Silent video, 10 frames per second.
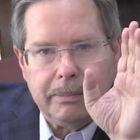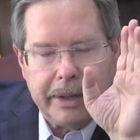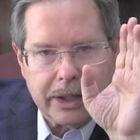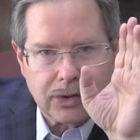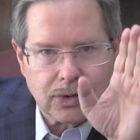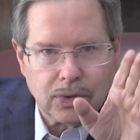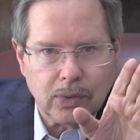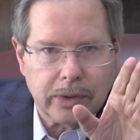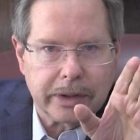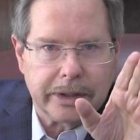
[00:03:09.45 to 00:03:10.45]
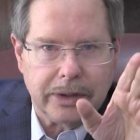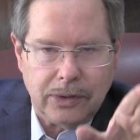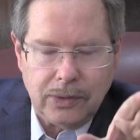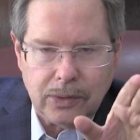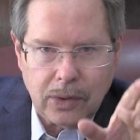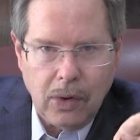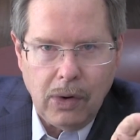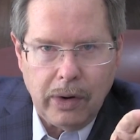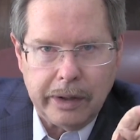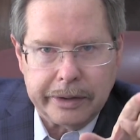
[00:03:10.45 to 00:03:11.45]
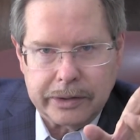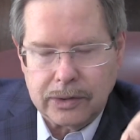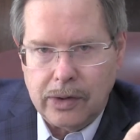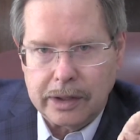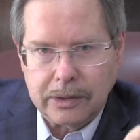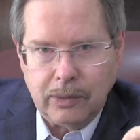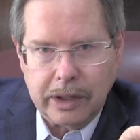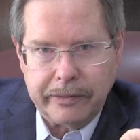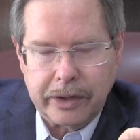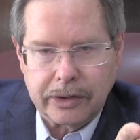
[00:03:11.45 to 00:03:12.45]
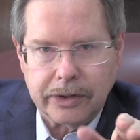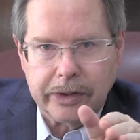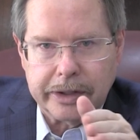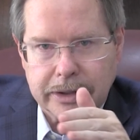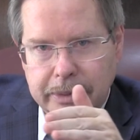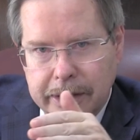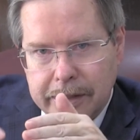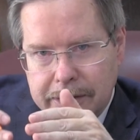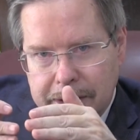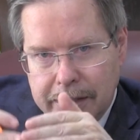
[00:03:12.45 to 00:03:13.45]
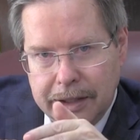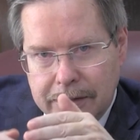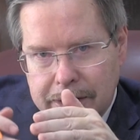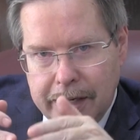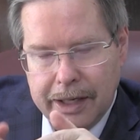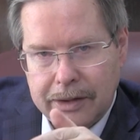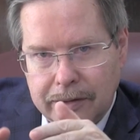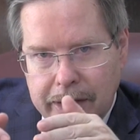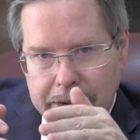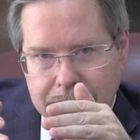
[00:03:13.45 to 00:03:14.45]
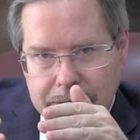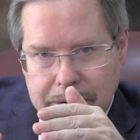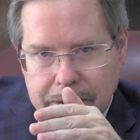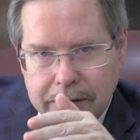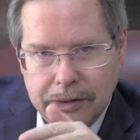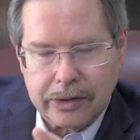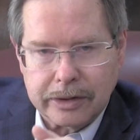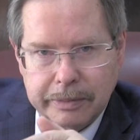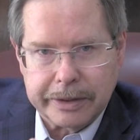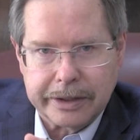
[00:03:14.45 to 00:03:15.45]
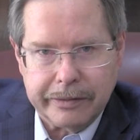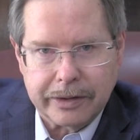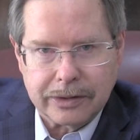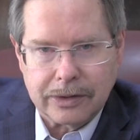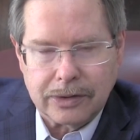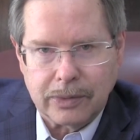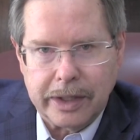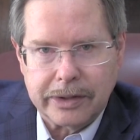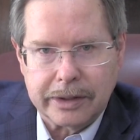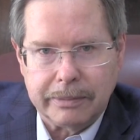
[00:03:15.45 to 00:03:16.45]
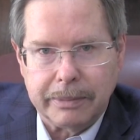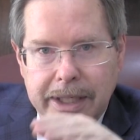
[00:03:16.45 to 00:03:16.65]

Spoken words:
make sure that you call and talk to one of our attorneys, because they need to analyze your specific situation.